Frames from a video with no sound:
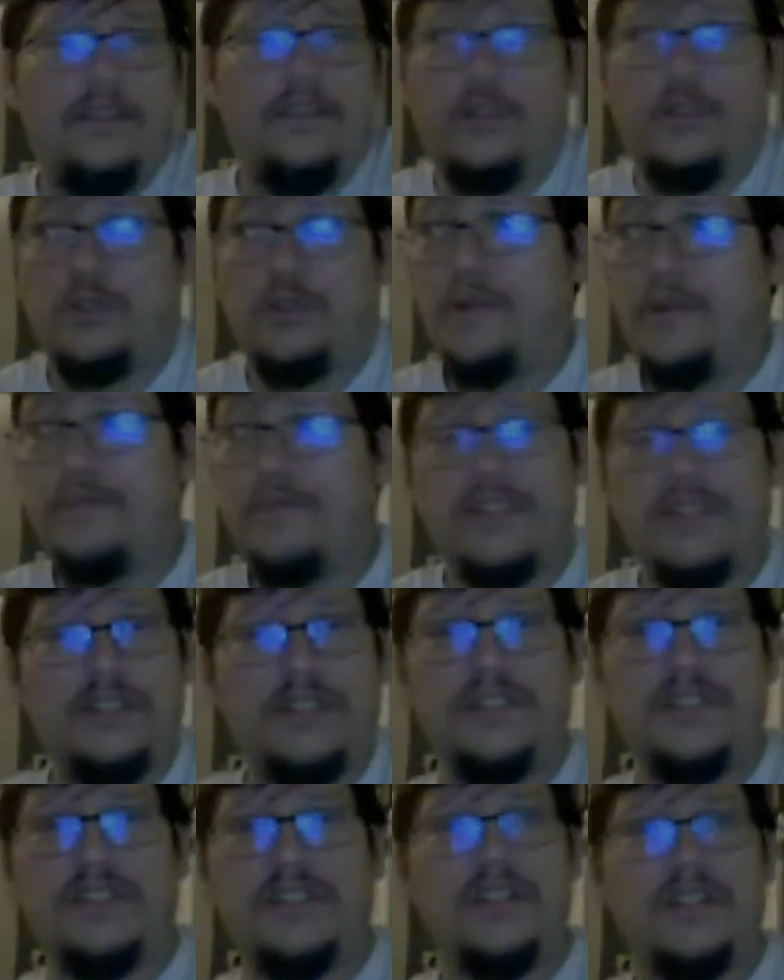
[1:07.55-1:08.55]

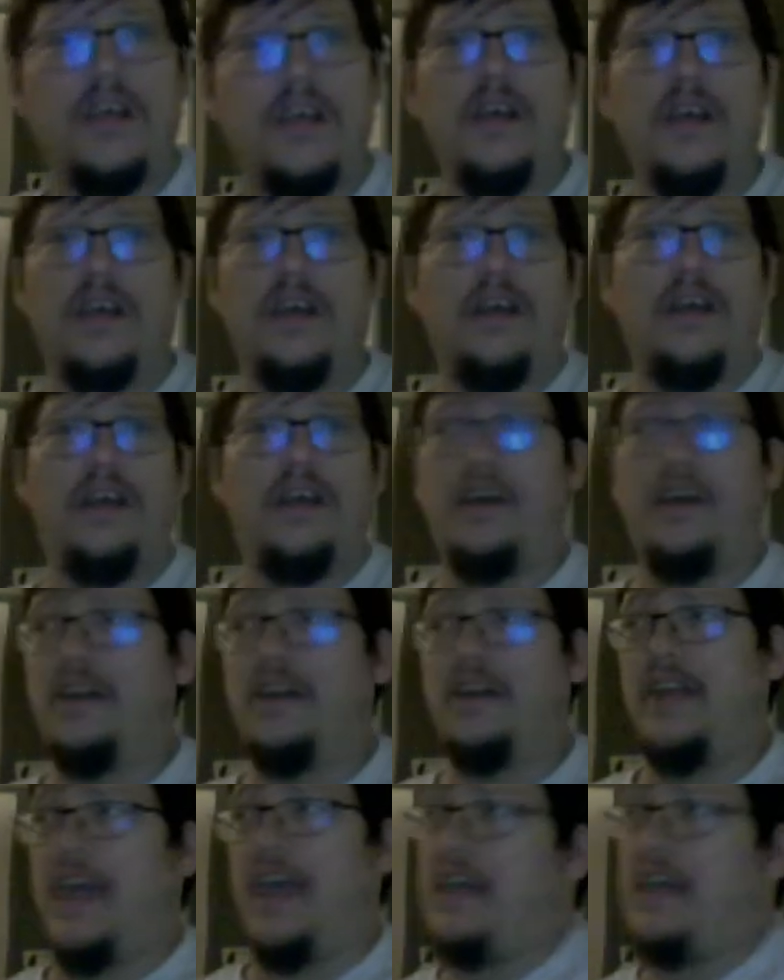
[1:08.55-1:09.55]
cryptids and
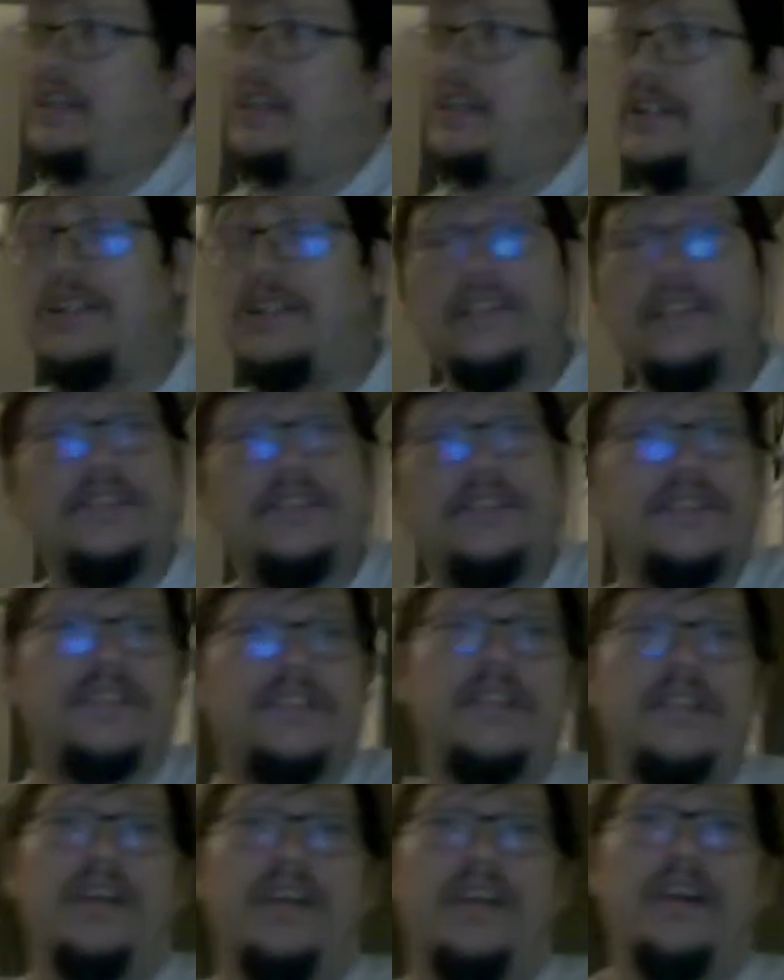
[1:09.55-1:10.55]

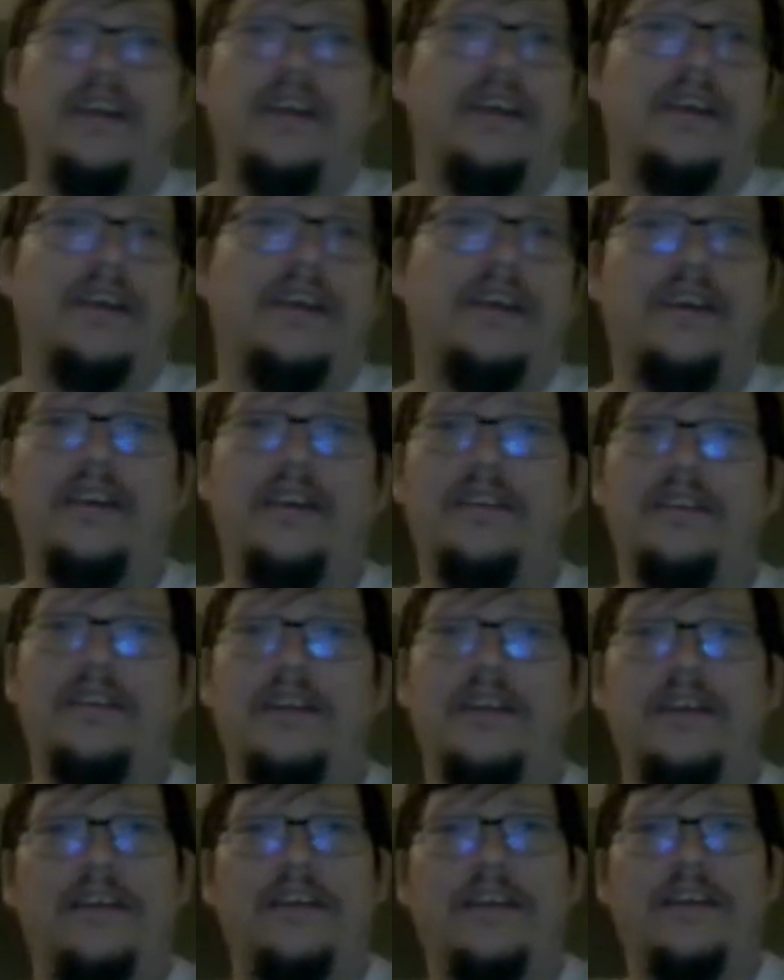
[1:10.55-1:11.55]
aliens and
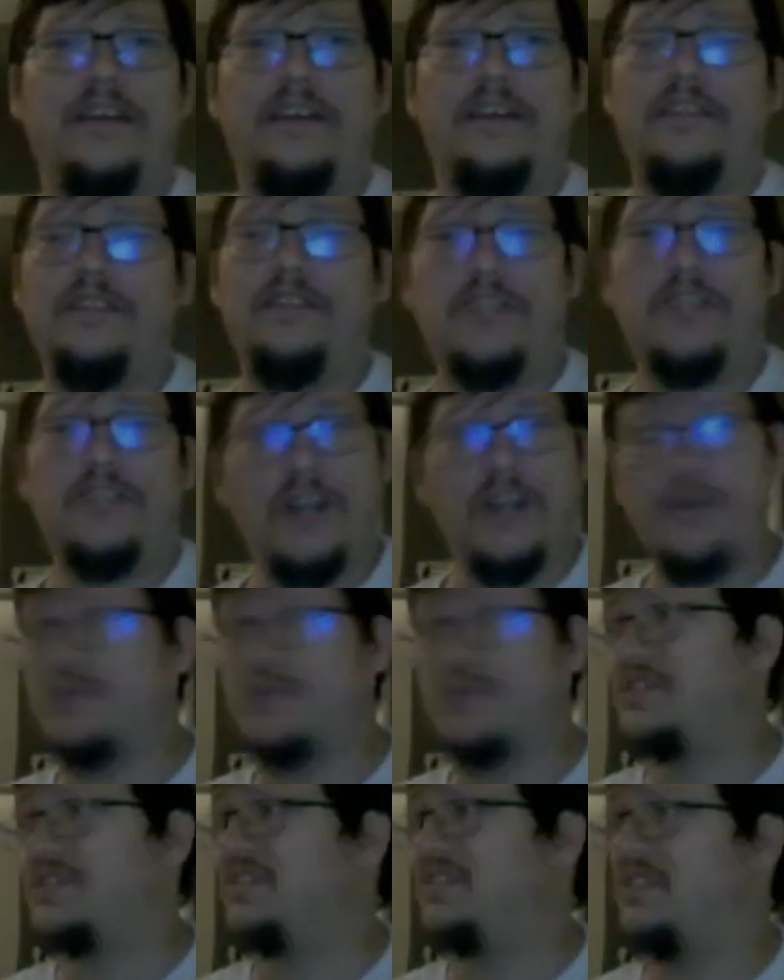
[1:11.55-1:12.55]

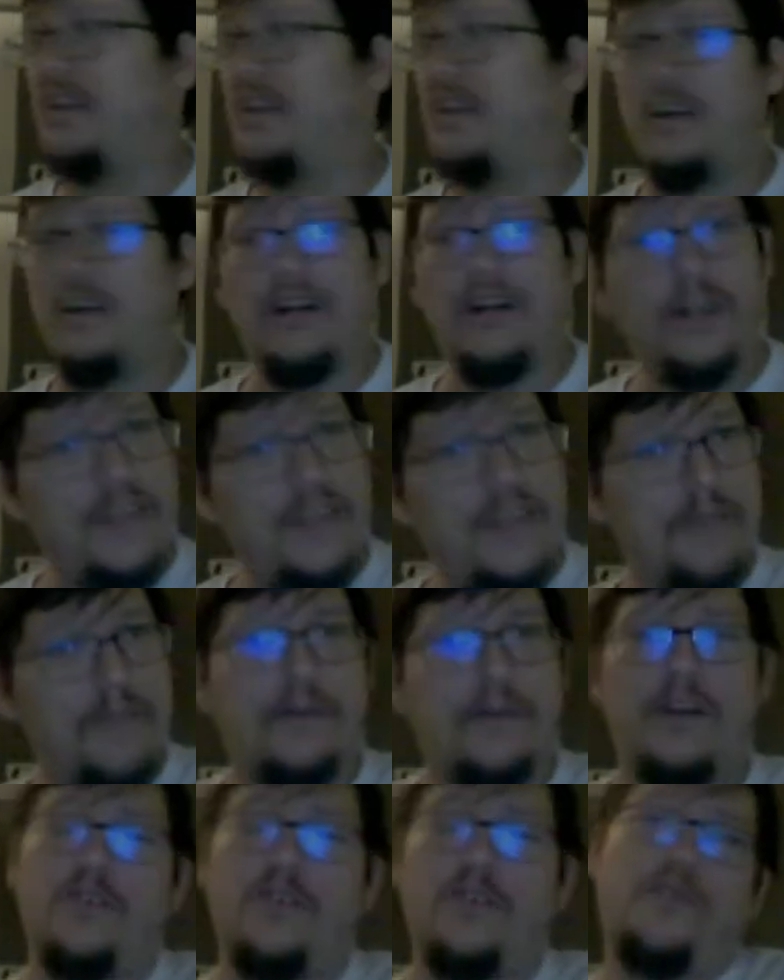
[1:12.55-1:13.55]
ghosts and all that
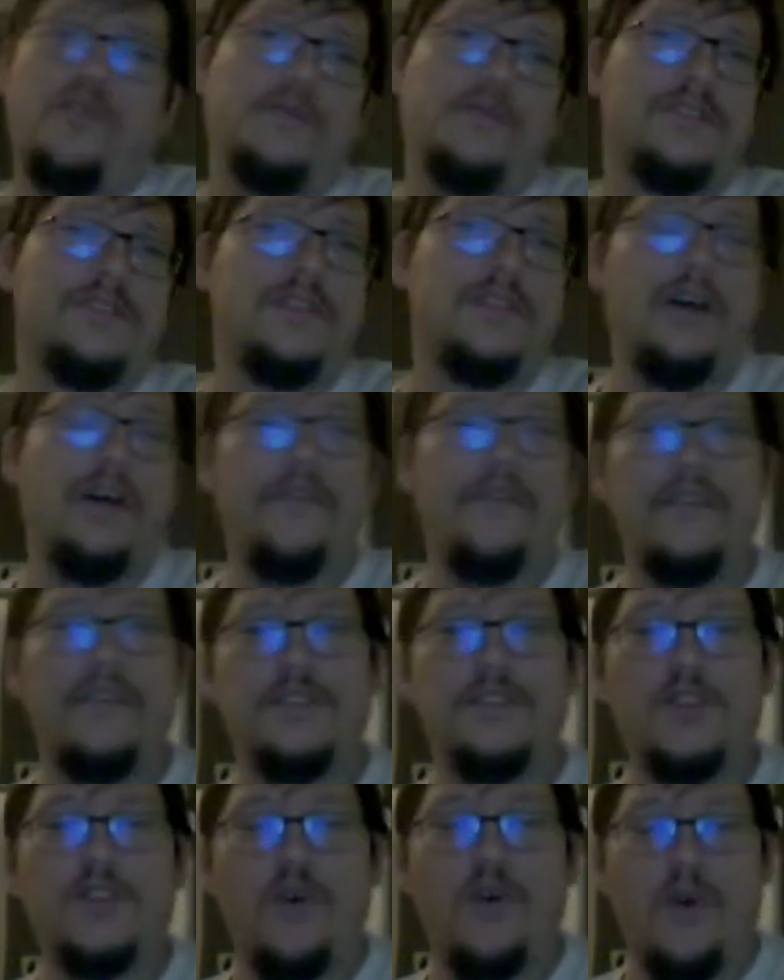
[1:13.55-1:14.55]
paranormal stuff. And
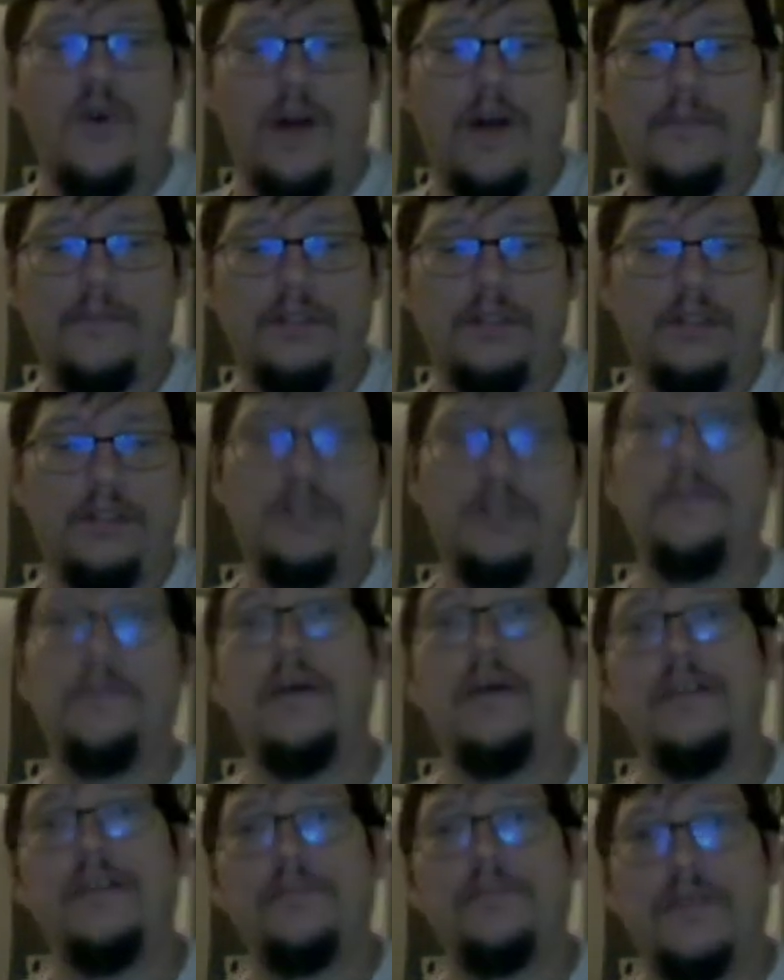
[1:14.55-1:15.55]
so I'm a little
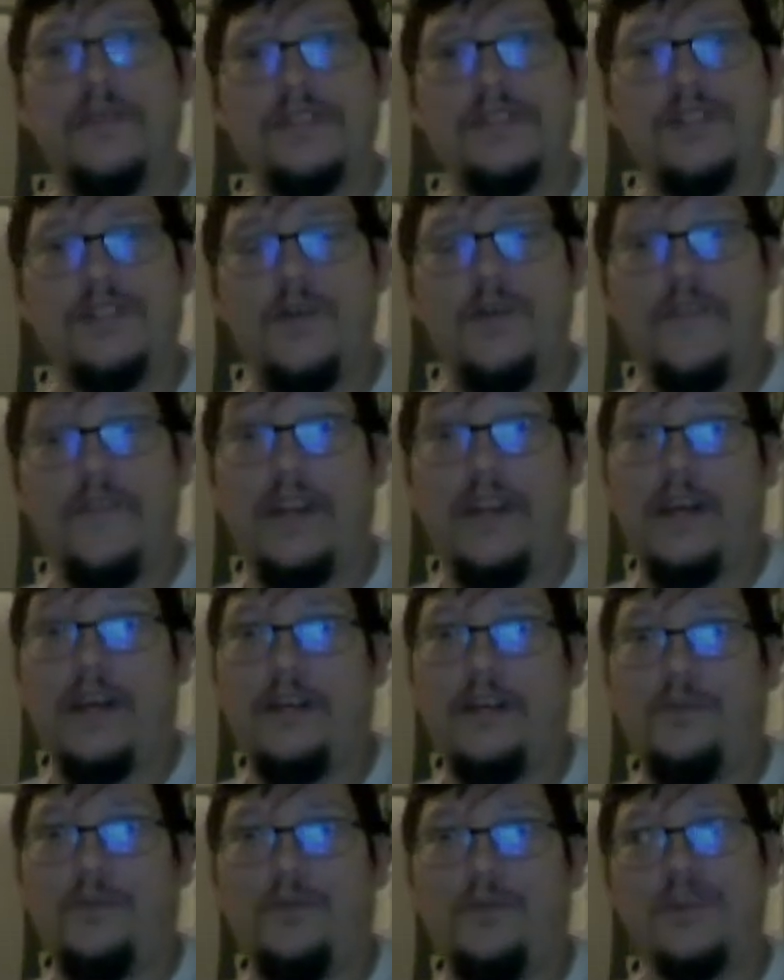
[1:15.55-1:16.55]
amazed at myself that
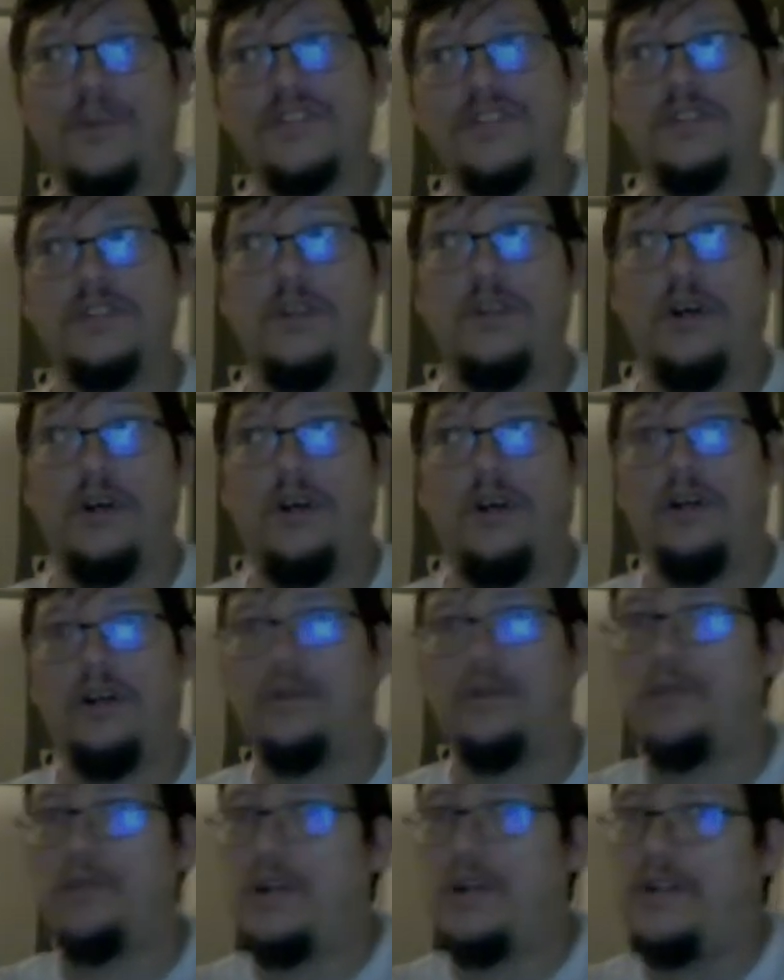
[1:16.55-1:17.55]
I wasn't
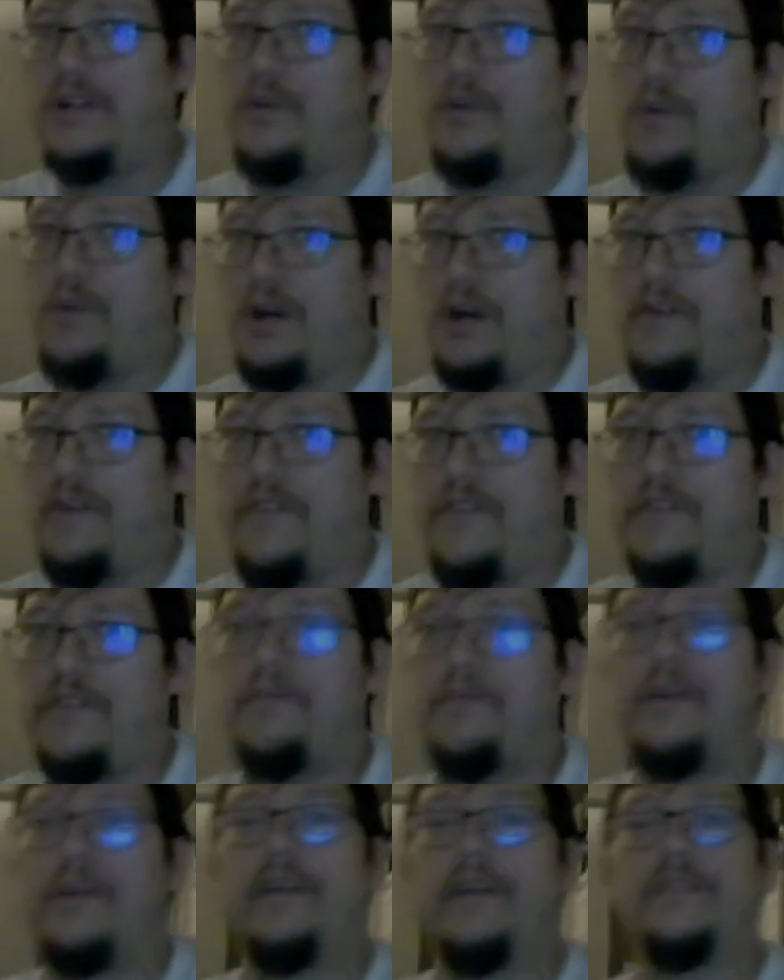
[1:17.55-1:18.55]
already aware of this
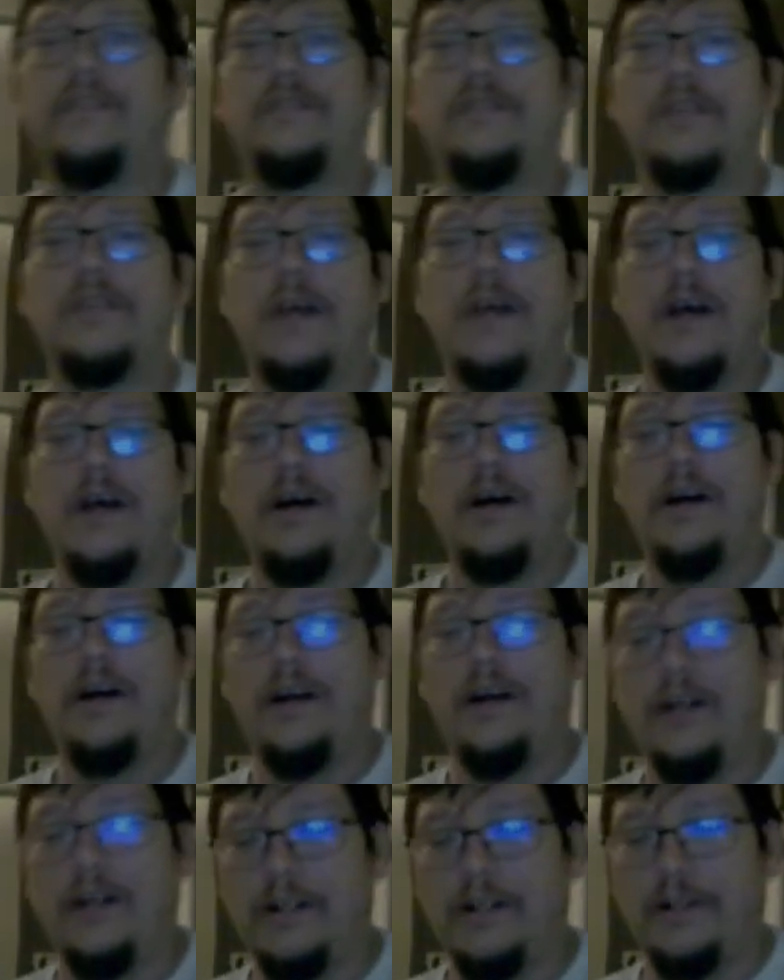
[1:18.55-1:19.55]
place.
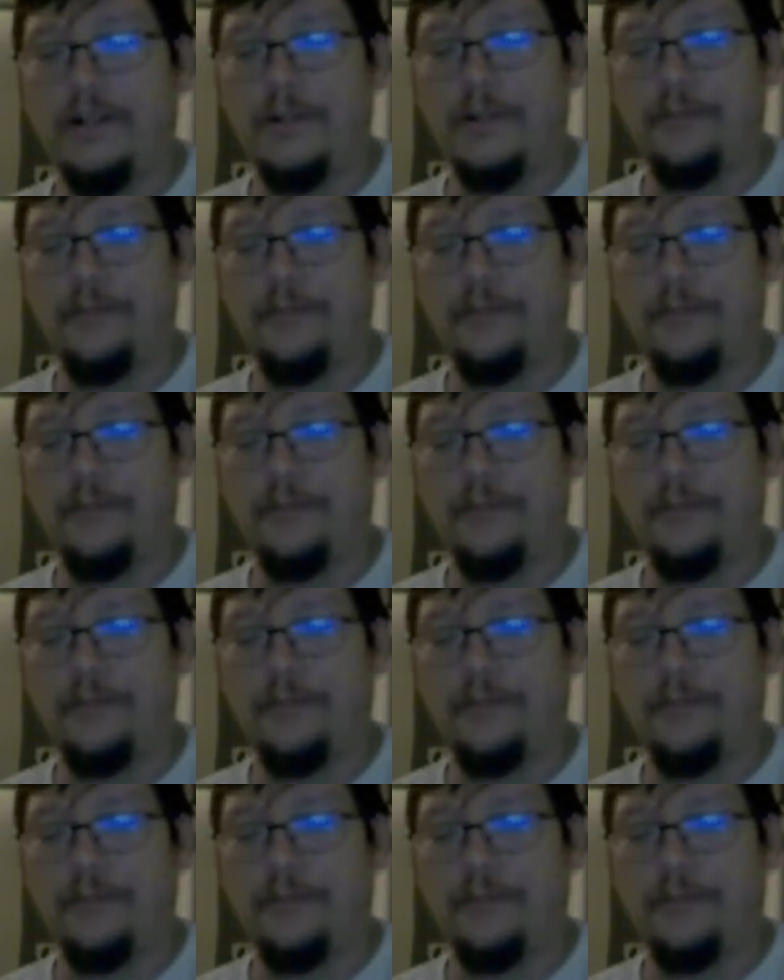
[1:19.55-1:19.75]
Um,